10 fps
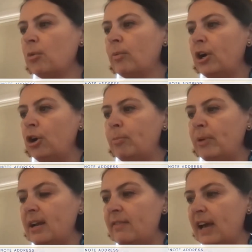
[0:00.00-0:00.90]

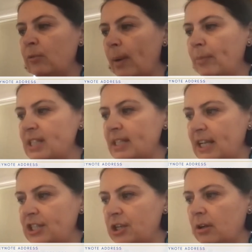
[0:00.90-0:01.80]
Recuperative and
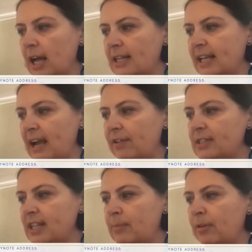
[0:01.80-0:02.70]
representational collecting
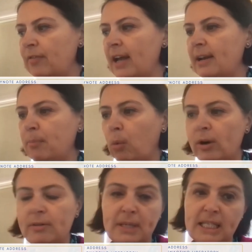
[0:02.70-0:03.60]
efforts can provide
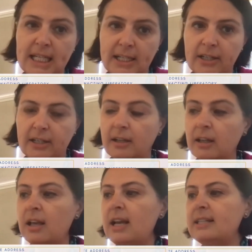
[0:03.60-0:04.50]
important
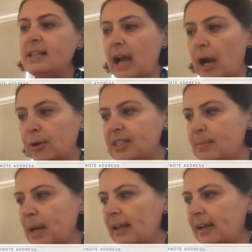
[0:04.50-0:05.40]
material to counter
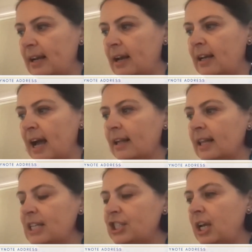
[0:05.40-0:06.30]
symbolic
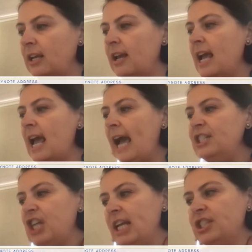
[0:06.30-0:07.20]
annihilation and
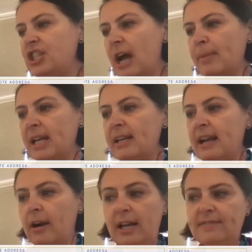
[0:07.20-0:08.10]
change dominant
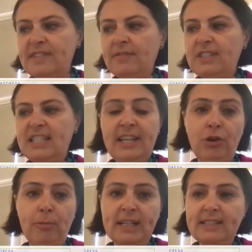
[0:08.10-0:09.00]
narratives of
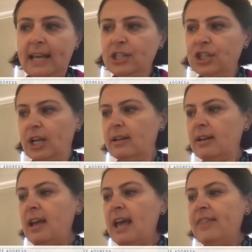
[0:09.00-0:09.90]
dehumanization
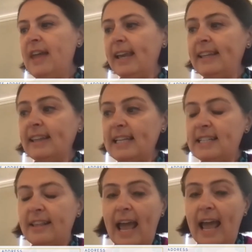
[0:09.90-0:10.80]
that can lead
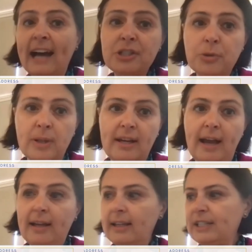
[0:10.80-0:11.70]
to the actual
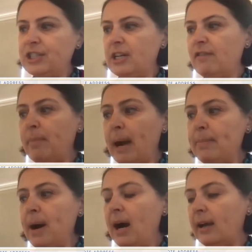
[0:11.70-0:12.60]
annihilation of
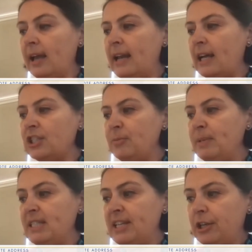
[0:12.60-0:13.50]
BIPOC and
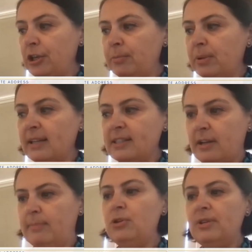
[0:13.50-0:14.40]
LGBTQ plus
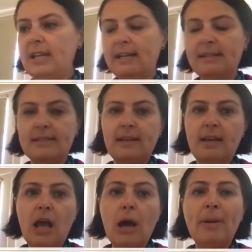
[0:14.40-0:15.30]
communities.
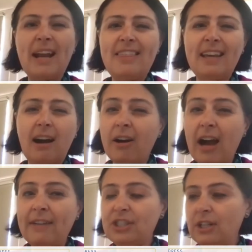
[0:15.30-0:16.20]
But I think
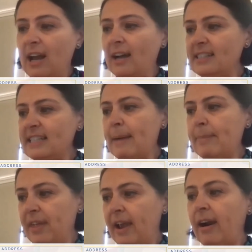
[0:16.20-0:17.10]
archives should not stop
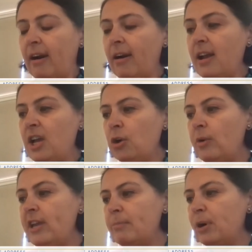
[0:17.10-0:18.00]
there. We
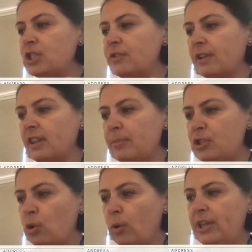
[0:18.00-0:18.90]
can push for
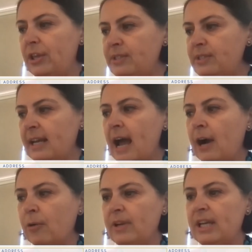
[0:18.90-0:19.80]
liberatory use and
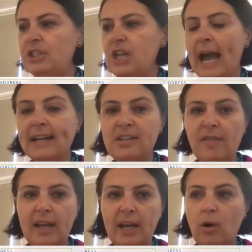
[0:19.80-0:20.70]
outreach,
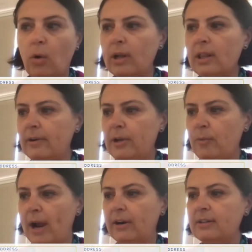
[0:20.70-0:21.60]
activating corollary
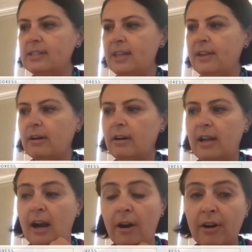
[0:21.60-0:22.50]
records in, their,
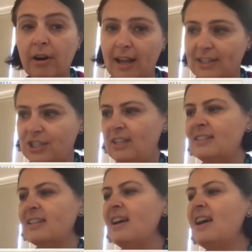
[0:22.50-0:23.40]
in our
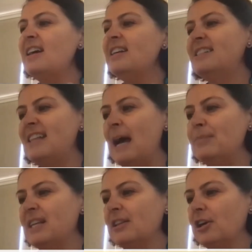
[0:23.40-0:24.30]
collections to stop
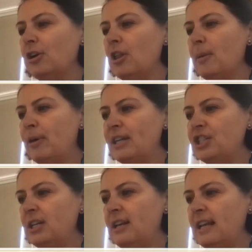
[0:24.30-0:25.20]
cyclical
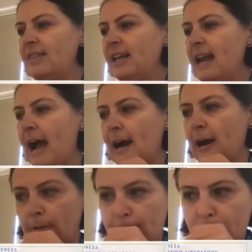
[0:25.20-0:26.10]
oppression in the
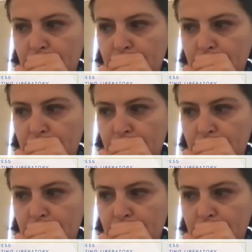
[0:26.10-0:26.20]
now.